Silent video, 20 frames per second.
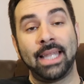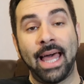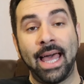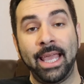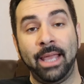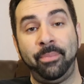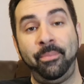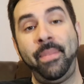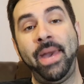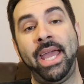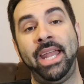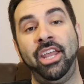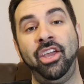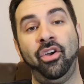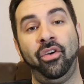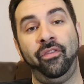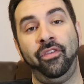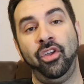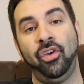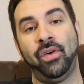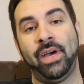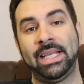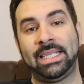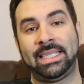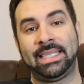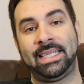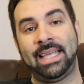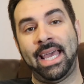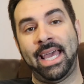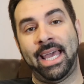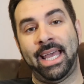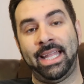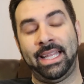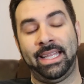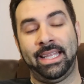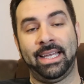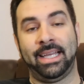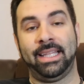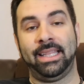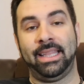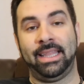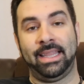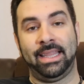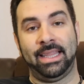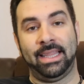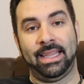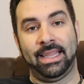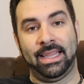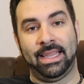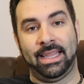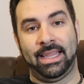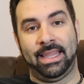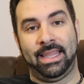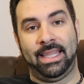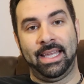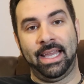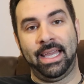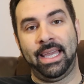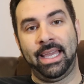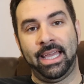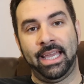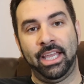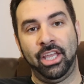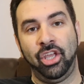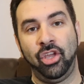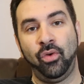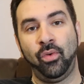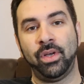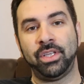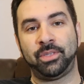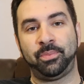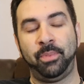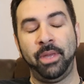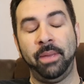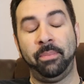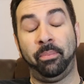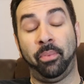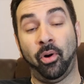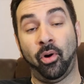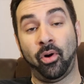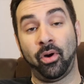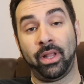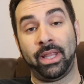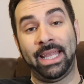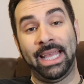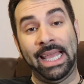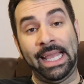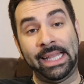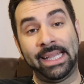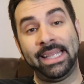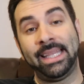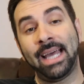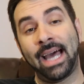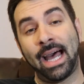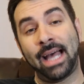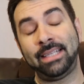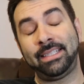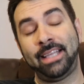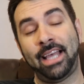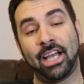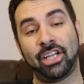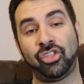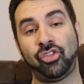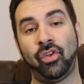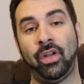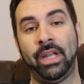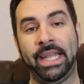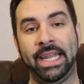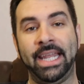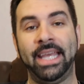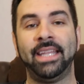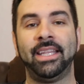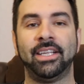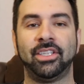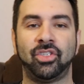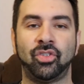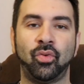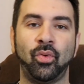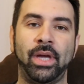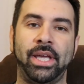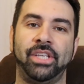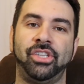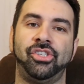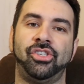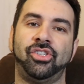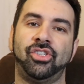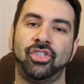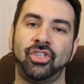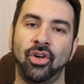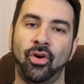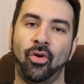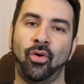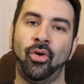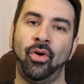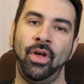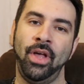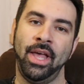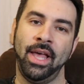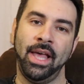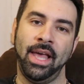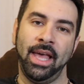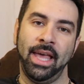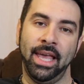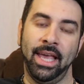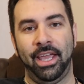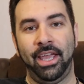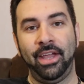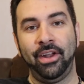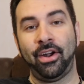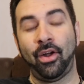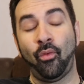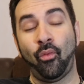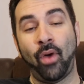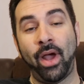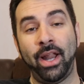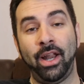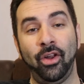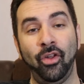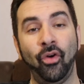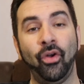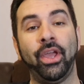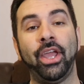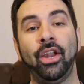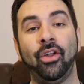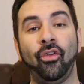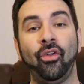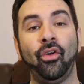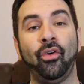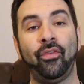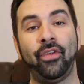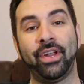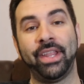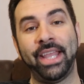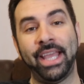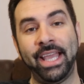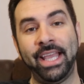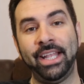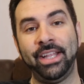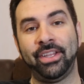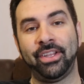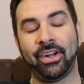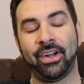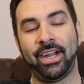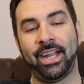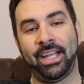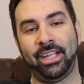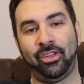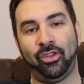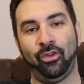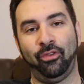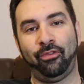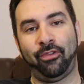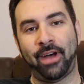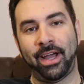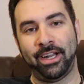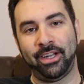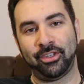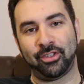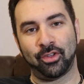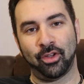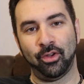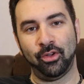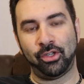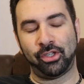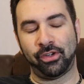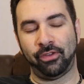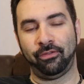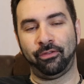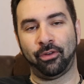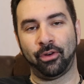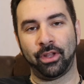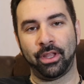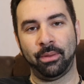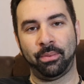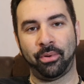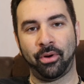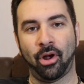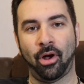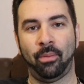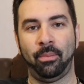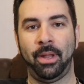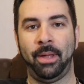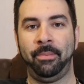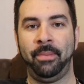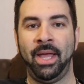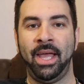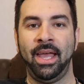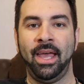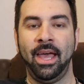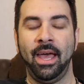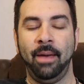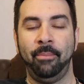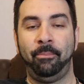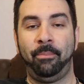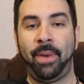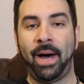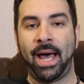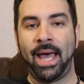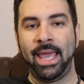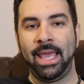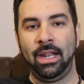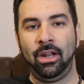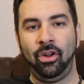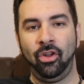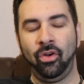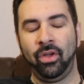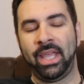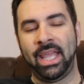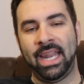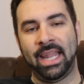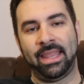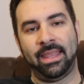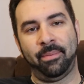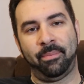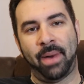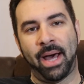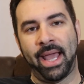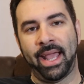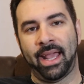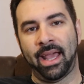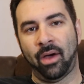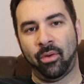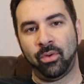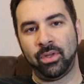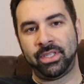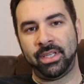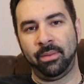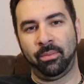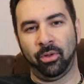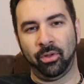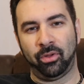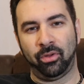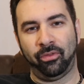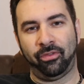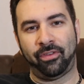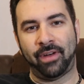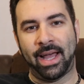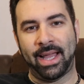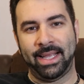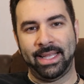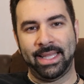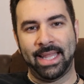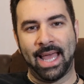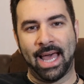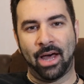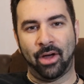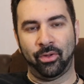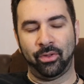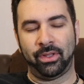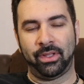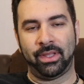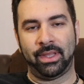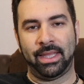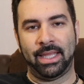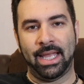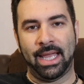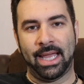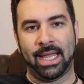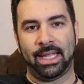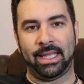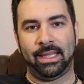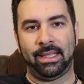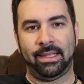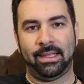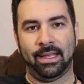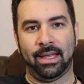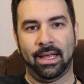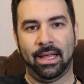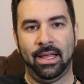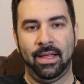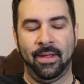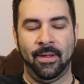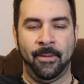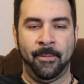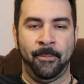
like many of you have said, the USB port, it does actually need a switch. So here I went looking all over the internet to find a solution for the problem. By looking at the bike, I was able to find out that